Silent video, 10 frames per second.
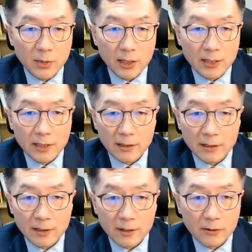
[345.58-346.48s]
but
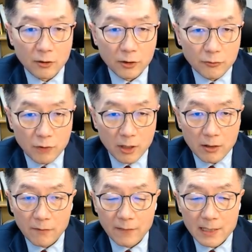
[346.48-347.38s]
uh, the, the,
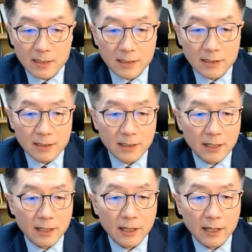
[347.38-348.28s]
drug offenses
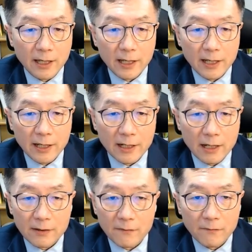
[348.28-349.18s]
and
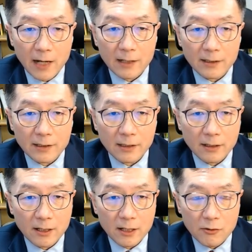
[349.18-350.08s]
other violent
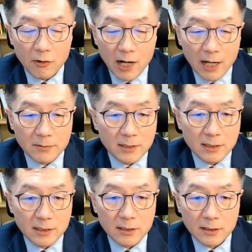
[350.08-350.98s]
uh, crimes
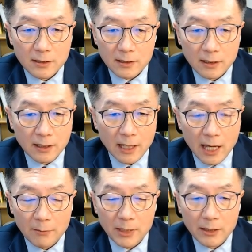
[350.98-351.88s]
is, uh,
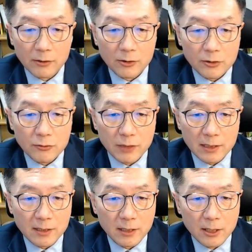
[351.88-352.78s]
happening on the
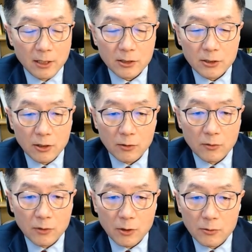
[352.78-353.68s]
streets.
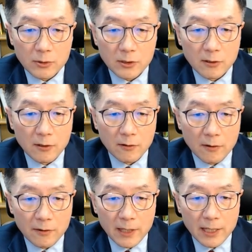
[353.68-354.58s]
So those
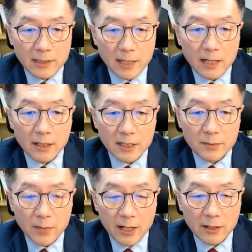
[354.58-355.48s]
things kind of
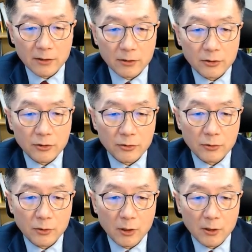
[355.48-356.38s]
conspire
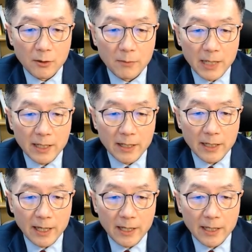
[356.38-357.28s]
to make
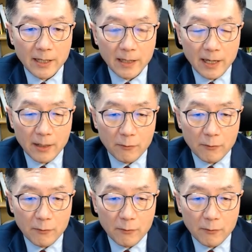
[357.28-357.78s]
a, a, a